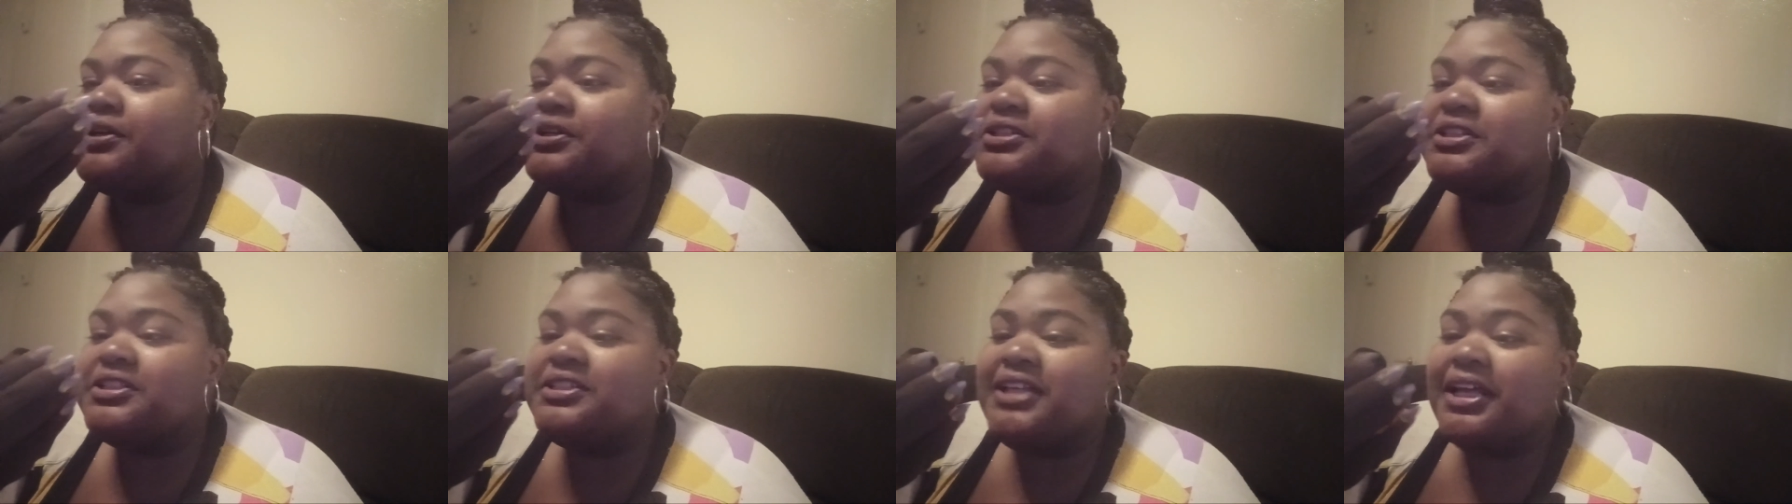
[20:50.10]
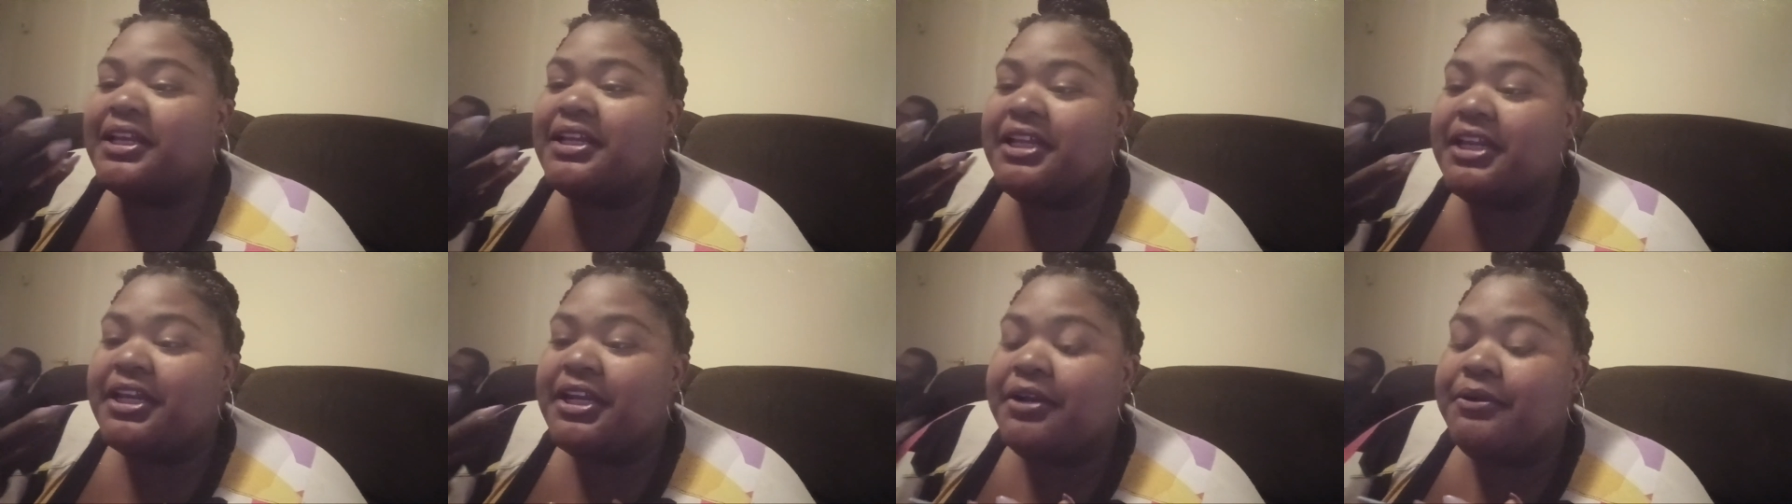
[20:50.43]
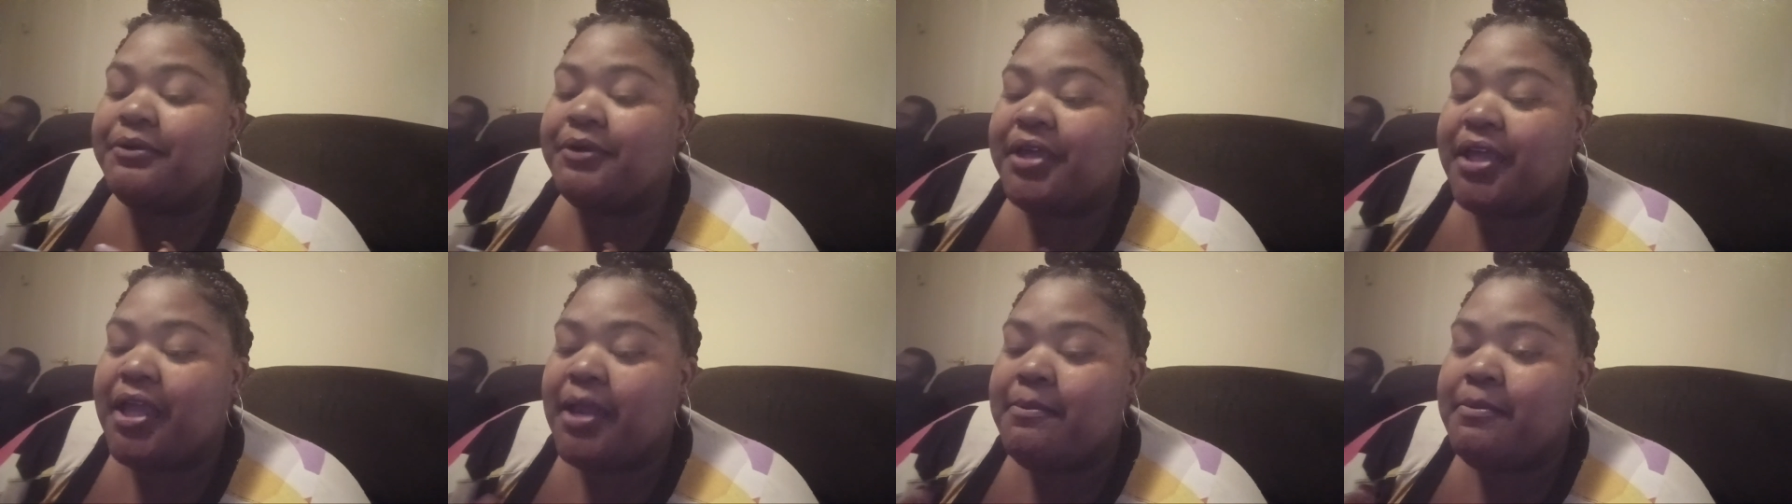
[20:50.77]
since I did it on
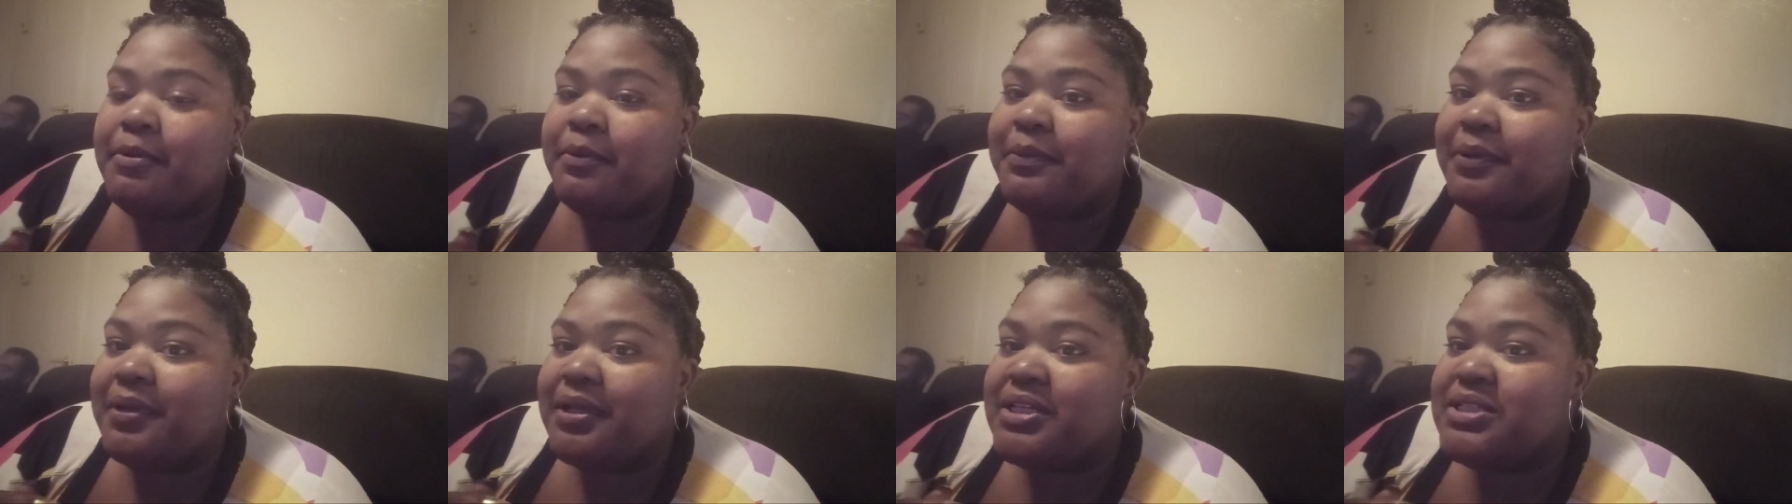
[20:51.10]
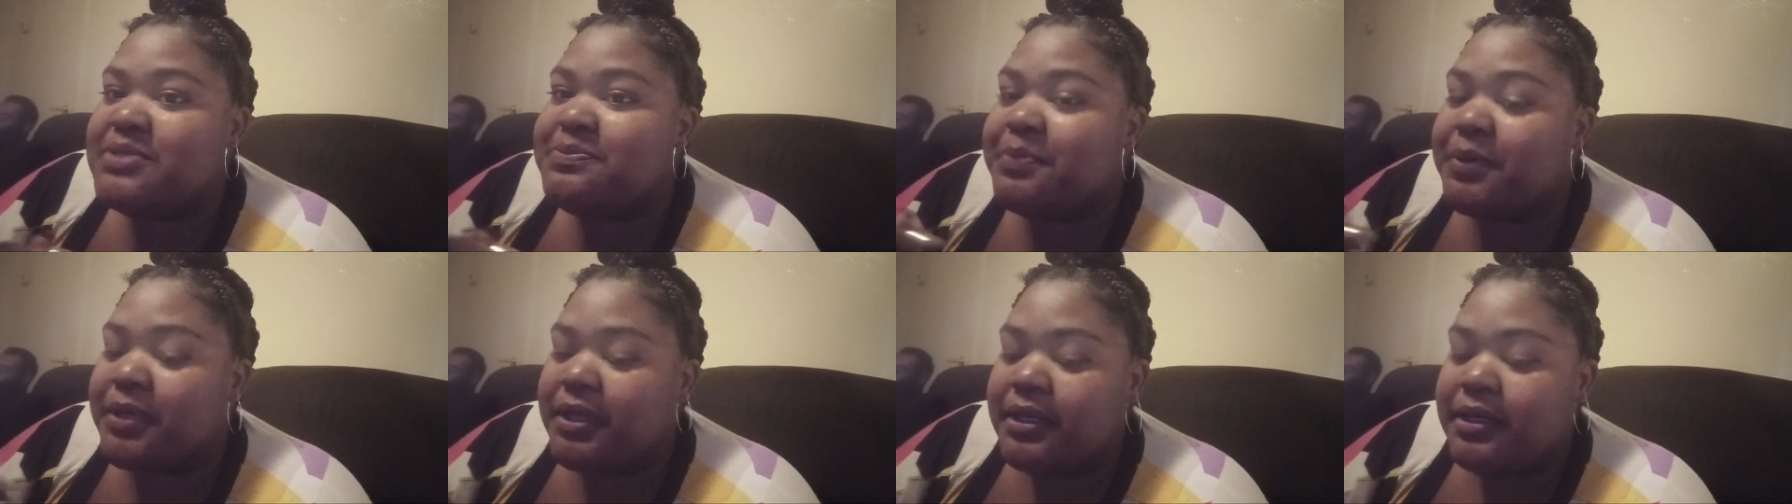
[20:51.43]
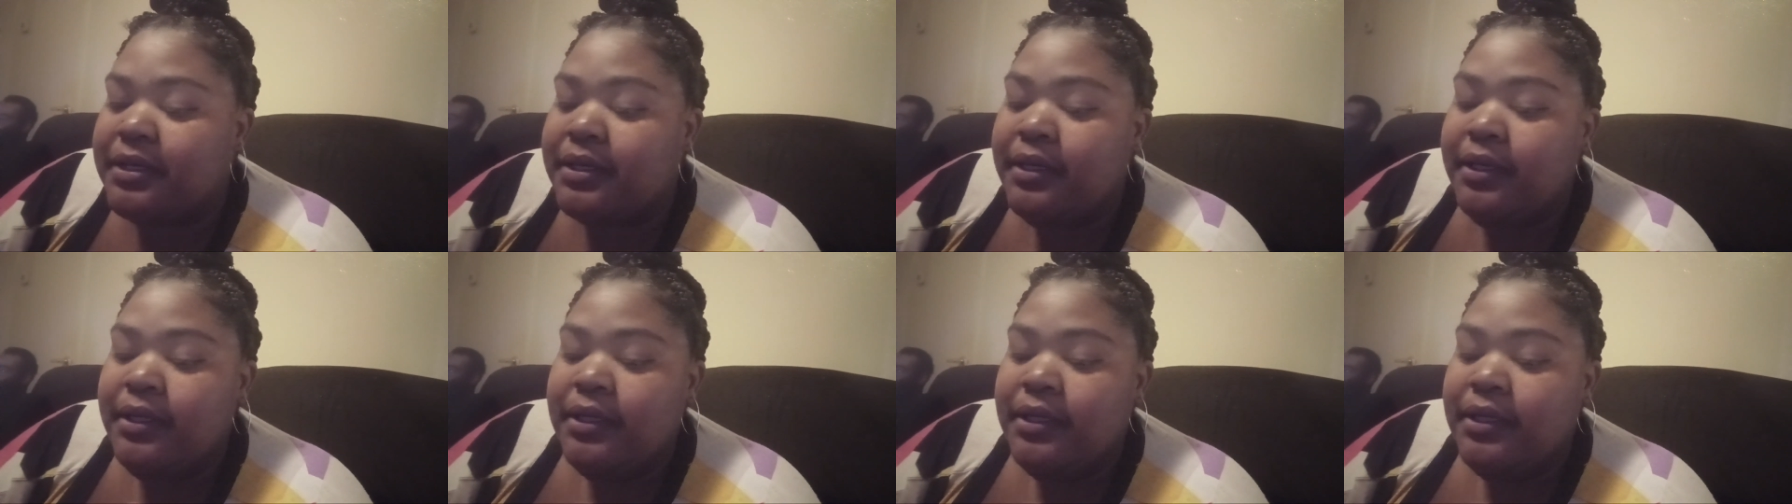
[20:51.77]
camera, but it's been